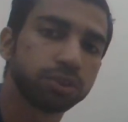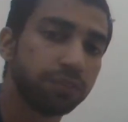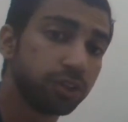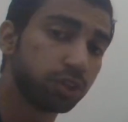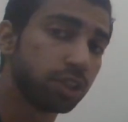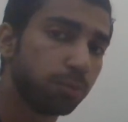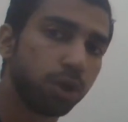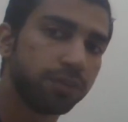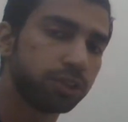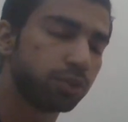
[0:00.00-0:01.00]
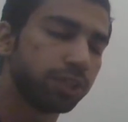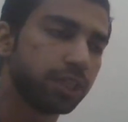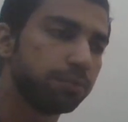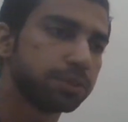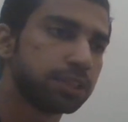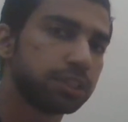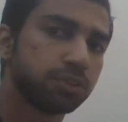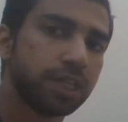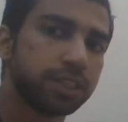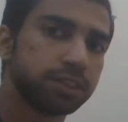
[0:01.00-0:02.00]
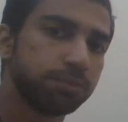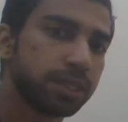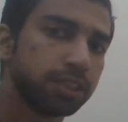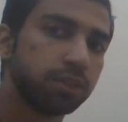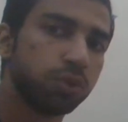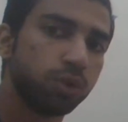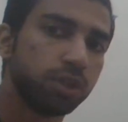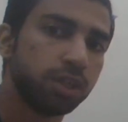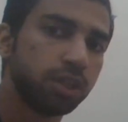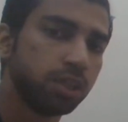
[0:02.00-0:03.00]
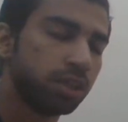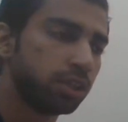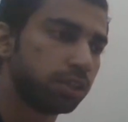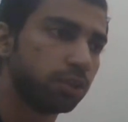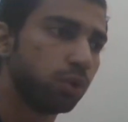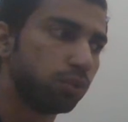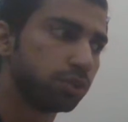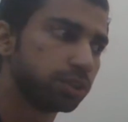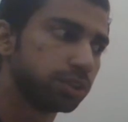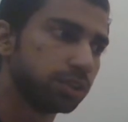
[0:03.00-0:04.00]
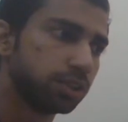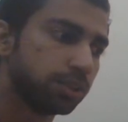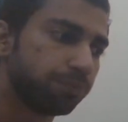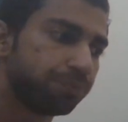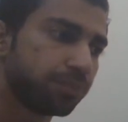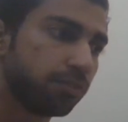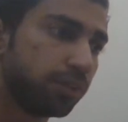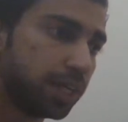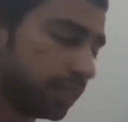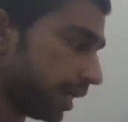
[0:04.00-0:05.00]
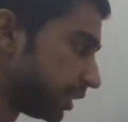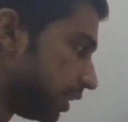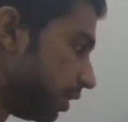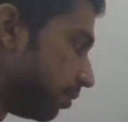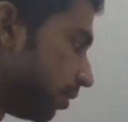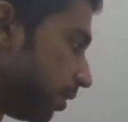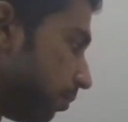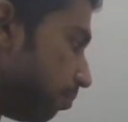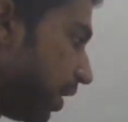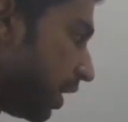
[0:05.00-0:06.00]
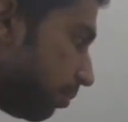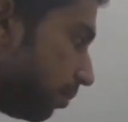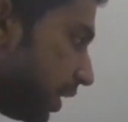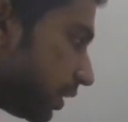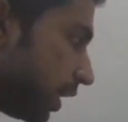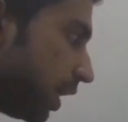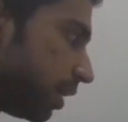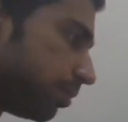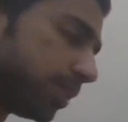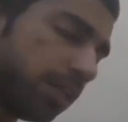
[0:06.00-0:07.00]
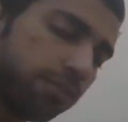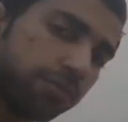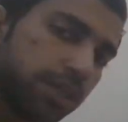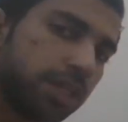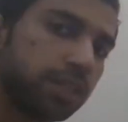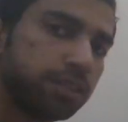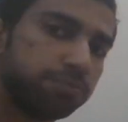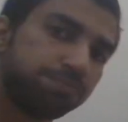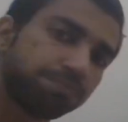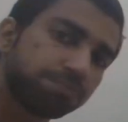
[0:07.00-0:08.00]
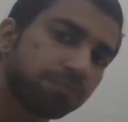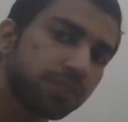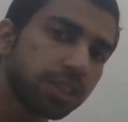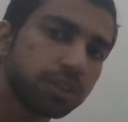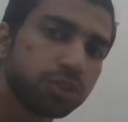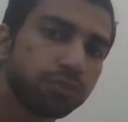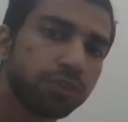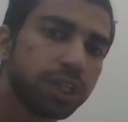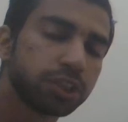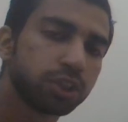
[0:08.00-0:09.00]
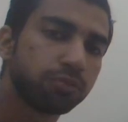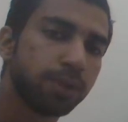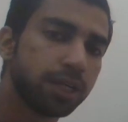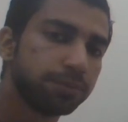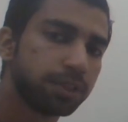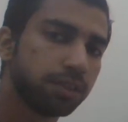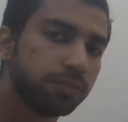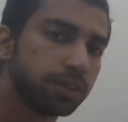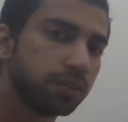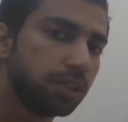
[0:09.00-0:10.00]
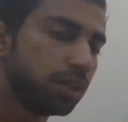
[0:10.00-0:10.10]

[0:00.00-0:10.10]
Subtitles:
Eventually, the ball went through the keeper's leg, so that doesn't matter. The goal was very nicely made up by Salah himself and finished up by himself as well.